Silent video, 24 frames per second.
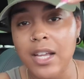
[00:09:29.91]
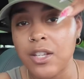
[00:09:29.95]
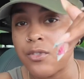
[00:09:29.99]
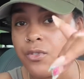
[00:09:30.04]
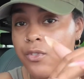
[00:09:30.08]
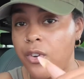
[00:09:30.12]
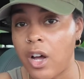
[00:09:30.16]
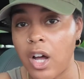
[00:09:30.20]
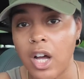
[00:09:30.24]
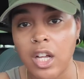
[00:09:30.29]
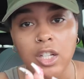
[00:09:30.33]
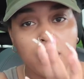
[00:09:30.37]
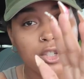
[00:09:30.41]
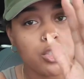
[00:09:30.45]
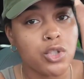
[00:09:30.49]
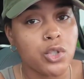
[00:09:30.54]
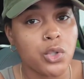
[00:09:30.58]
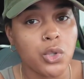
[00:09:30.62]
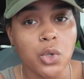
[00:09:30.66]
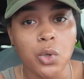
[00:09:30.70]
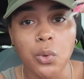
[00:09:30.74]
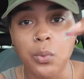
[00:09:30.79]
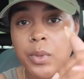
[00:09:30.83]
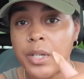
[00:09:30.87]
It's
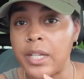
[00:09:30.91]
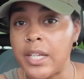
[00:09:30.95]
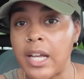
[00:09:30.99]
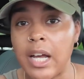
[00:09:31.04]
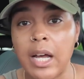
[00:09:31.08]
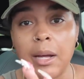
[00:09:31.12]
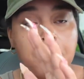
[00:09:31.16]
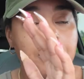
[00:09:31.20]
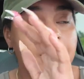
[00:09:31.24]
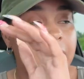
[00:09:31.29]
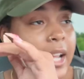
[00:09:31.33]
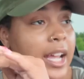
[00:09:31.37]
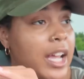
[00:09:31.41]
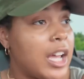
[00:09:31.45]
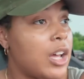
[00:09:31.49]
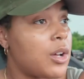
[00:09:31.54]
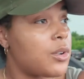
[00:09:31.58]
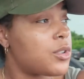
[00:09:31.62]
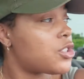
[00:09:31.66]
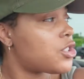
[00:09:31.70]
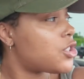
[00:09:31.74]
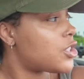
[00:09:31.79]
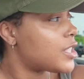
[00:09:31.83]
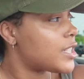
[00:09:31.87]
volatile. We up, down,
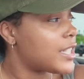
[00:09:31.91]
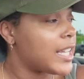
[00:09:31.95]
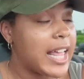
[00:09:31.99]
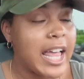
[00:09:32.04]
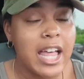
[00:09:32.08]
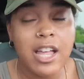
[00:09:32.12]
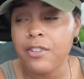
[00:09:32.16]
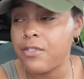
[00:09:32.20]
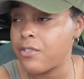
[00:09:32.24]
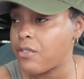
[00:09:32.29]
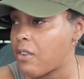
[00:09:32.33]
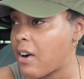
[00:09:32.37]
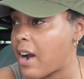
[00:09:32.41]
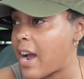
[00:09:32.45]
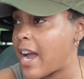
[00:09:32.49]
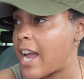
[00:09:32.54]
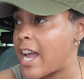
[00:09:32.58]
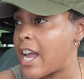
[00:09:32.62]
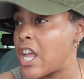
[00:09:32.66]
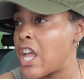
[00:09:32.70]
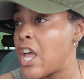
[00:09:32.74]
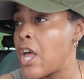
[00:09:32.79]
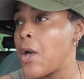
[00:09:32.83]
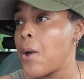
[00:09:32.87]
it's just left,
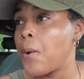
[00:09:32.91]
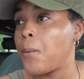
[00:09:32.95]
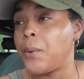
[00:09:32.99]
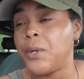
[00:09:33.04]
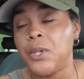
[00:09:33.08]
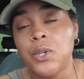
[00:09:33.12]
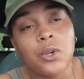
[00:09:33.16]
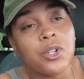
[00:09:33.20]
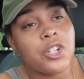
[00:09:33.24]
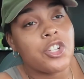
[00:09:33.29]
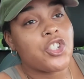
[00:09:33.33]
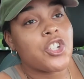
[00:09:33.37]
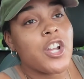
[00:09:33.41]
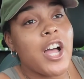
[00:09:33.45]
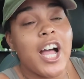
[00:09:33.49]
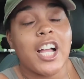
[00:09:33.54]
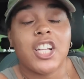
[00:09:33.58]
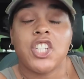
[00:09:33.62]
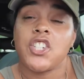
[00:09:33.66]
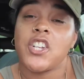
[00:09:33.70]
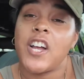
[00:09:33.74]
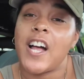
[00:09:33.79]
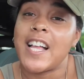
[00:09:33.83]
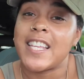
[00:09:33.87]
right. We doing a
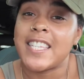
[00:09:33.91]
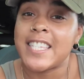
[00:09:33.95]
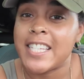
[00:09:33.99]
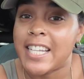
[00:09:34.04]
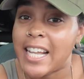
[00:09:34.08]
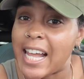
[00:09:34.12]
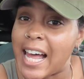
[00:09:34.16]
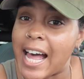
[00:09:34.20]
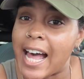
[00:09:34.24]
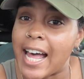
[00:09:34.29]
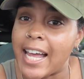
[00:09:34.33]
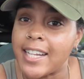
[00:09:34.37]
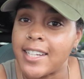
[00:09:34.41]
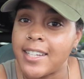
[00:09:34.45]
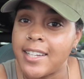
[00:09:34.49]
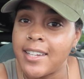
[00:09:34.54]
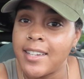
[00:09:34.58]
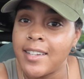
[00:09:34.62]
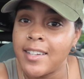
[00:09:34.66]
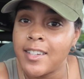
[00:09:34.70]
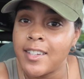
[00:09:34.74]
cha-cha slide.